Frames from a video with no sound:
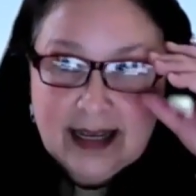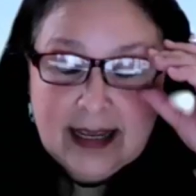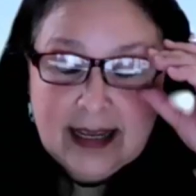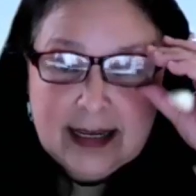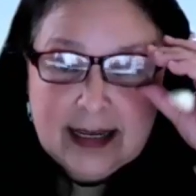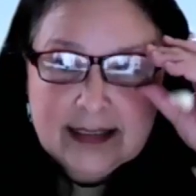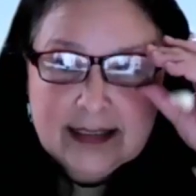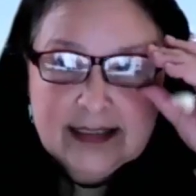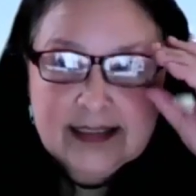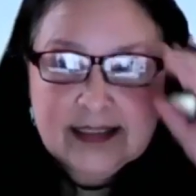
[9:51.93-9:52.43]

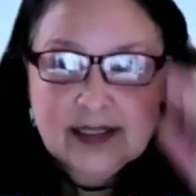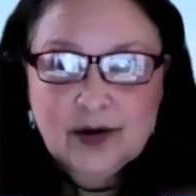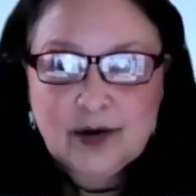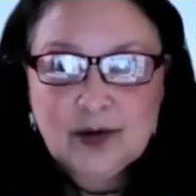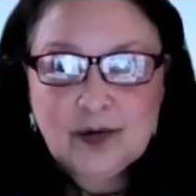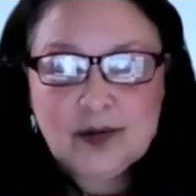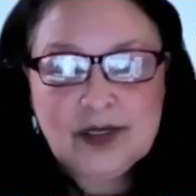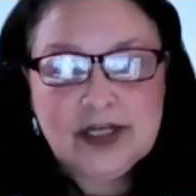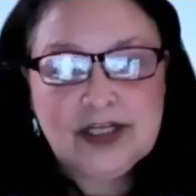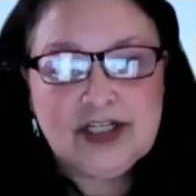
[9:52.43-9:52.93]
And
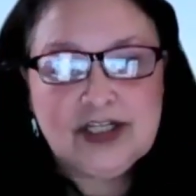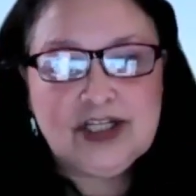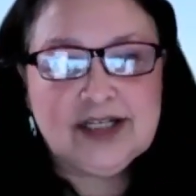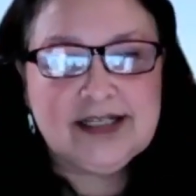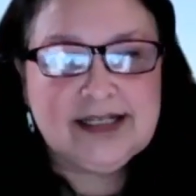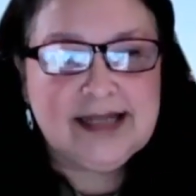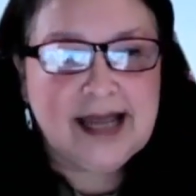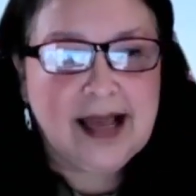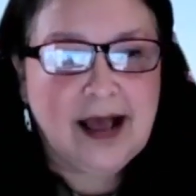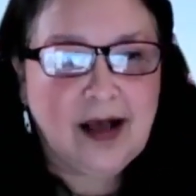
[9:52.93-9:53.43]
so
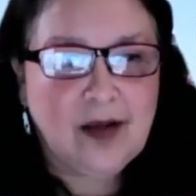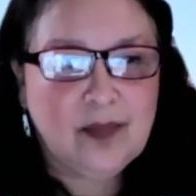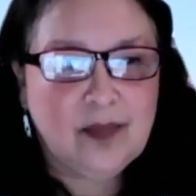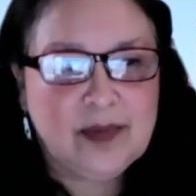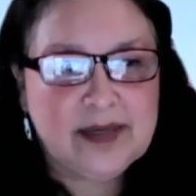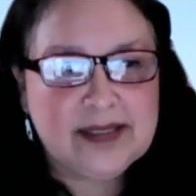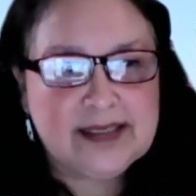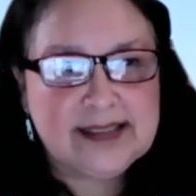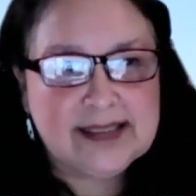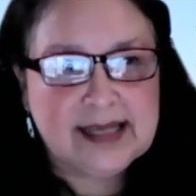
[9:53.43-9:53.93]
just to help
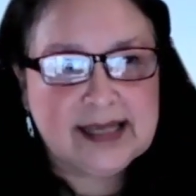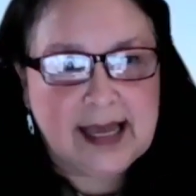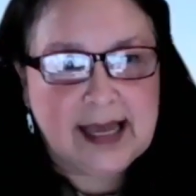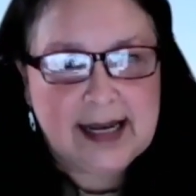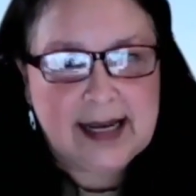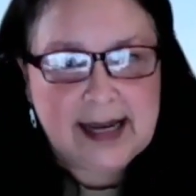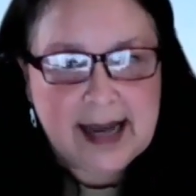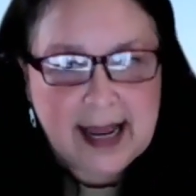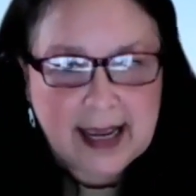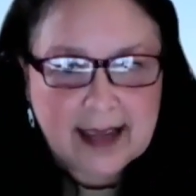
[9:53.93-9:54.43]
us
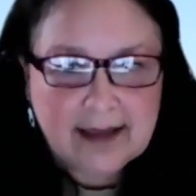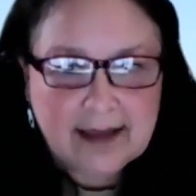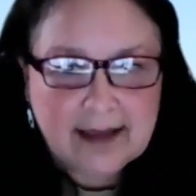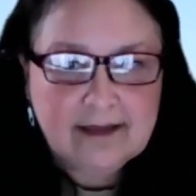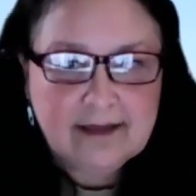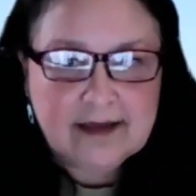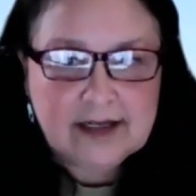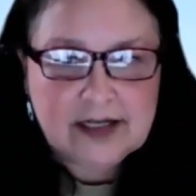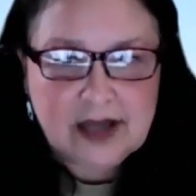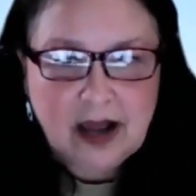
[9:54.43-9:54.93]
connect
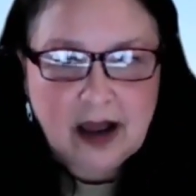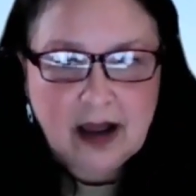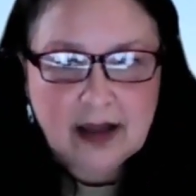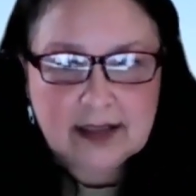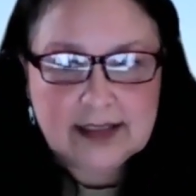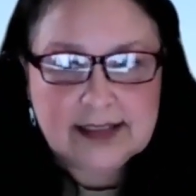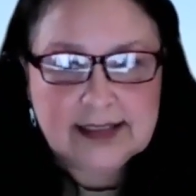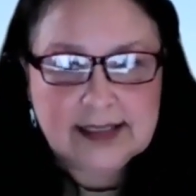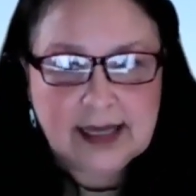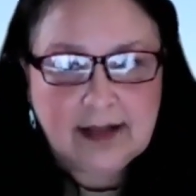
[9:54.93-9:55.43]
the
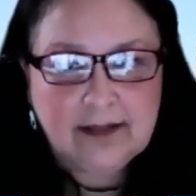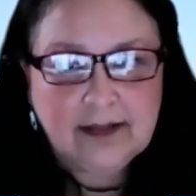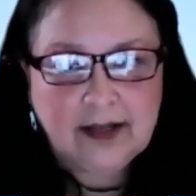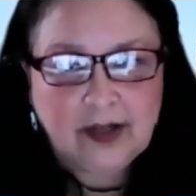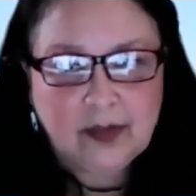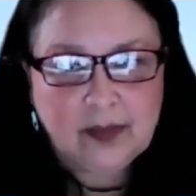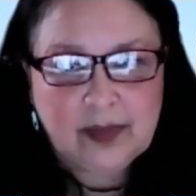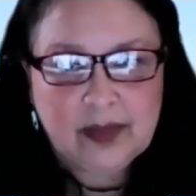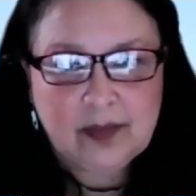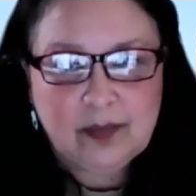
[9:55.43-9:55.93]
dots a
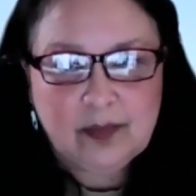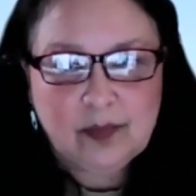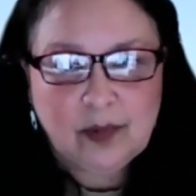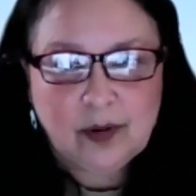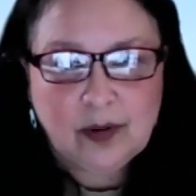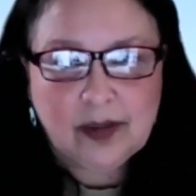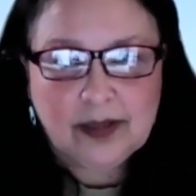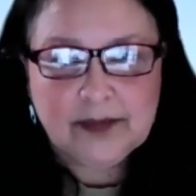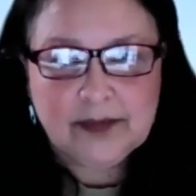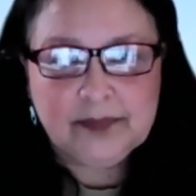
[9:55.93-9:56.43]
little bit
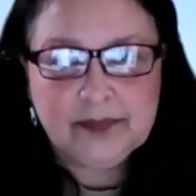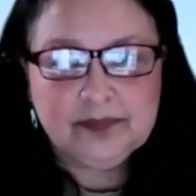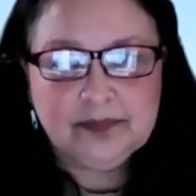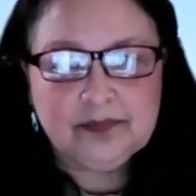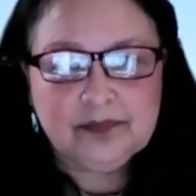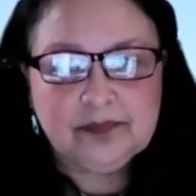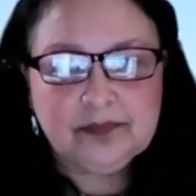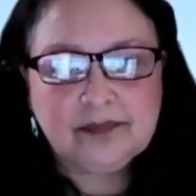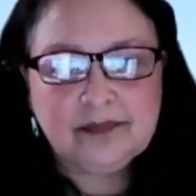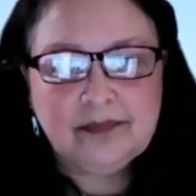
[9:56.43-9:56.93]
more,
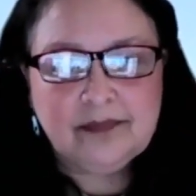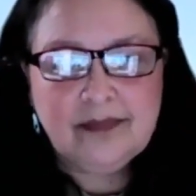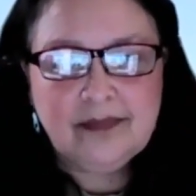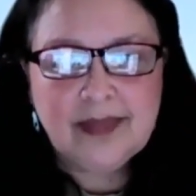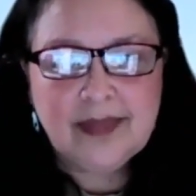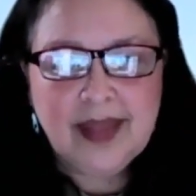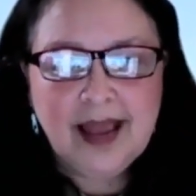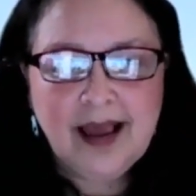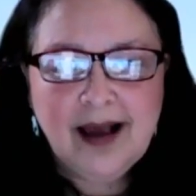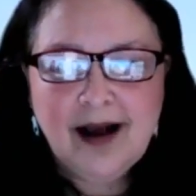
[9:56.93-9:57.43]

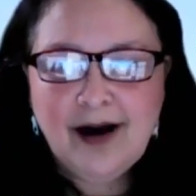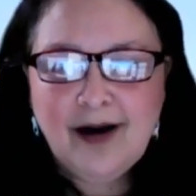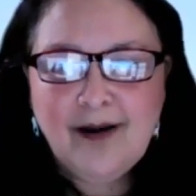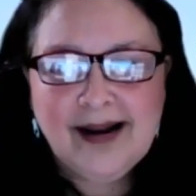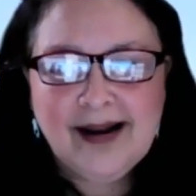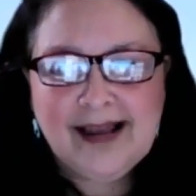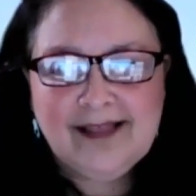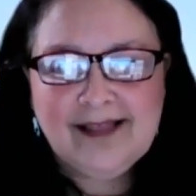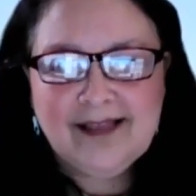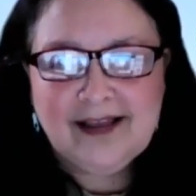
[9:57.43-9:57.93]
oh,
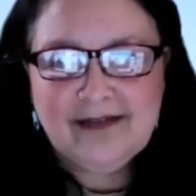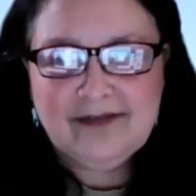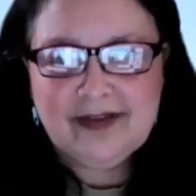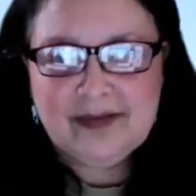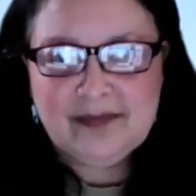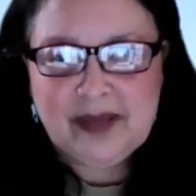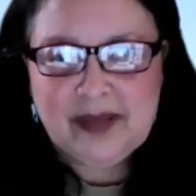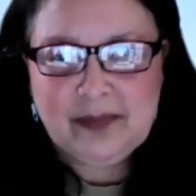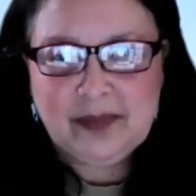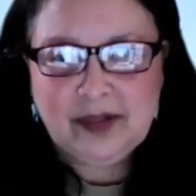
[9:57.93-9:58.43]
and I love
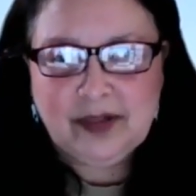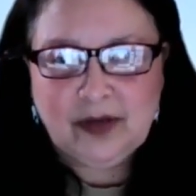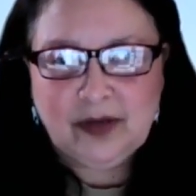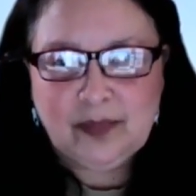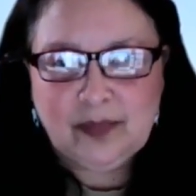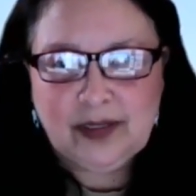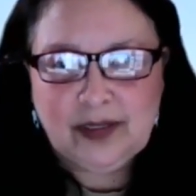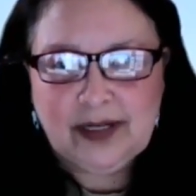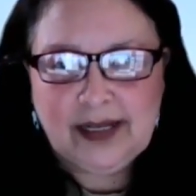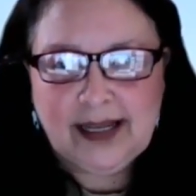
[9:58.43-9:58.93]
it, people are
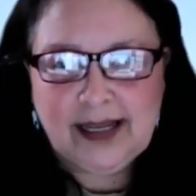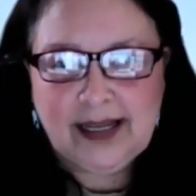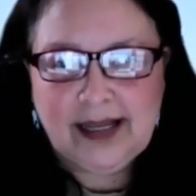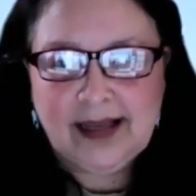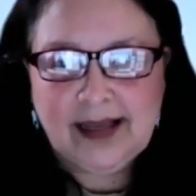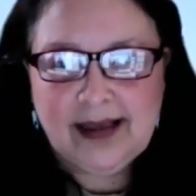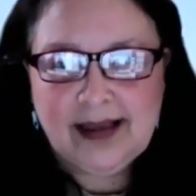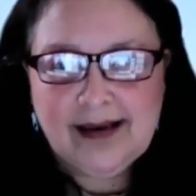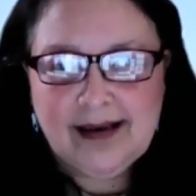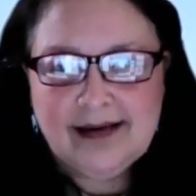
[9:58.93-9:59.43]
putting
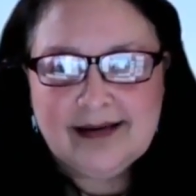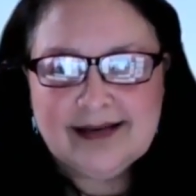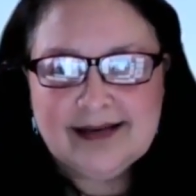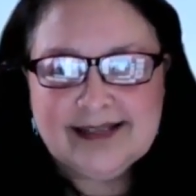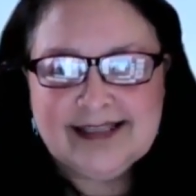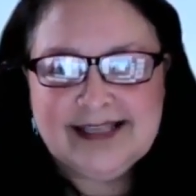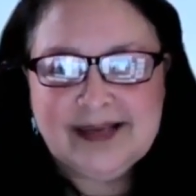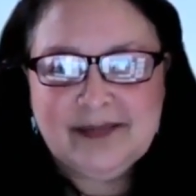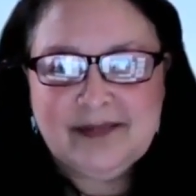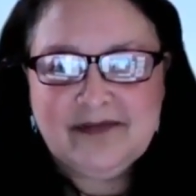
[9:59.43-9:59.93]

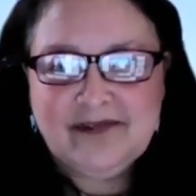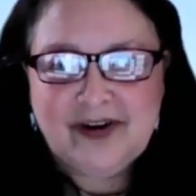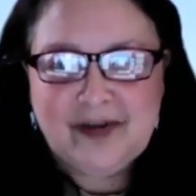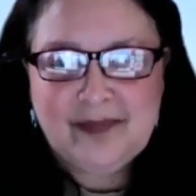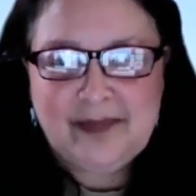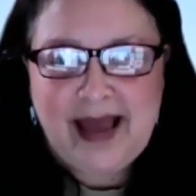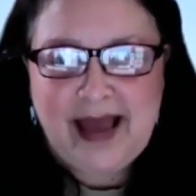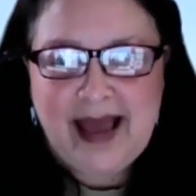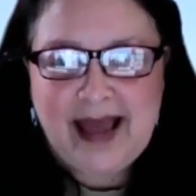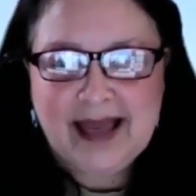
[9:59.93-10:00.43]
some of our
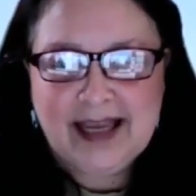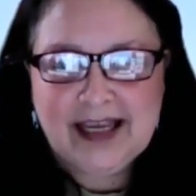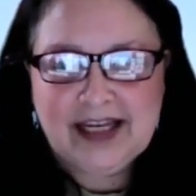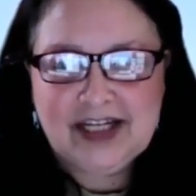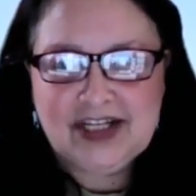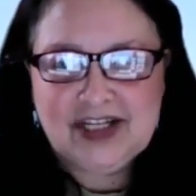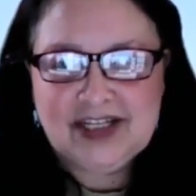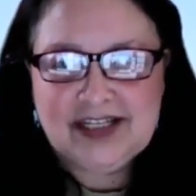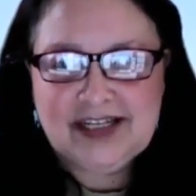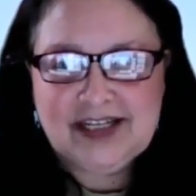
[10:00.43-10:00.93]

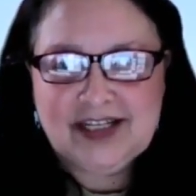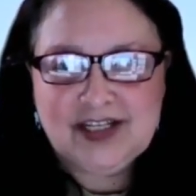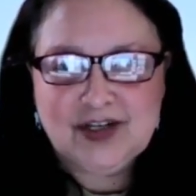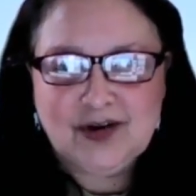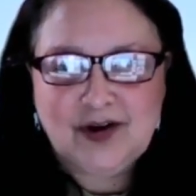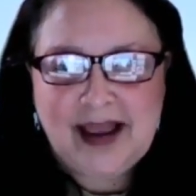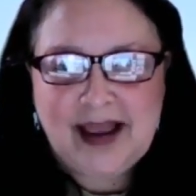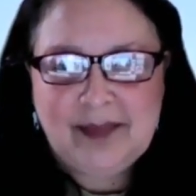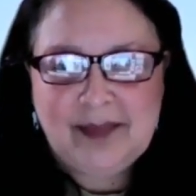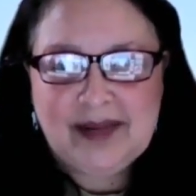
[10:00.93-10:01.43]
baggage is
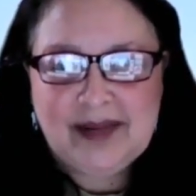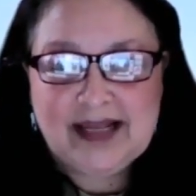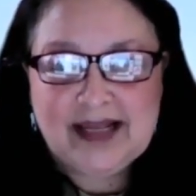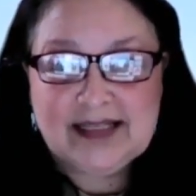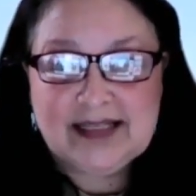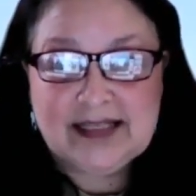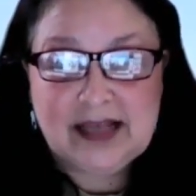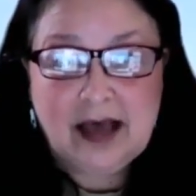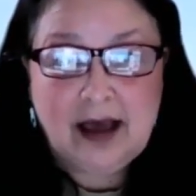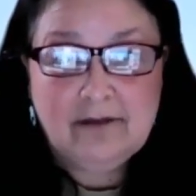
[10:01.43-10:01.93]
described as
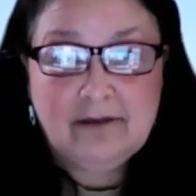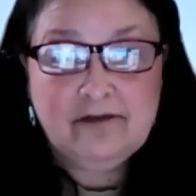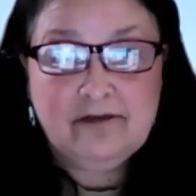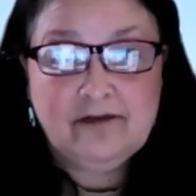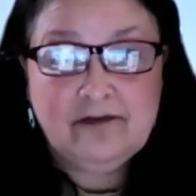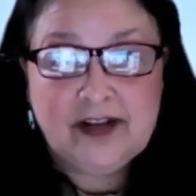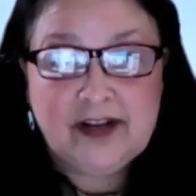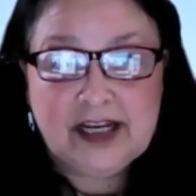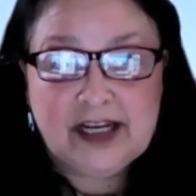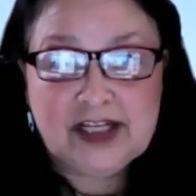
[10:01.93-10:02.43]

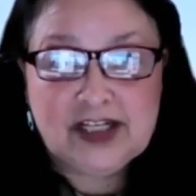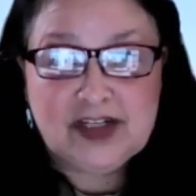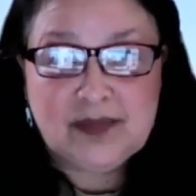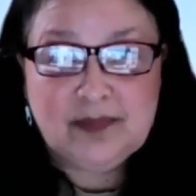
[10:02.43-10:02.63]
unfinished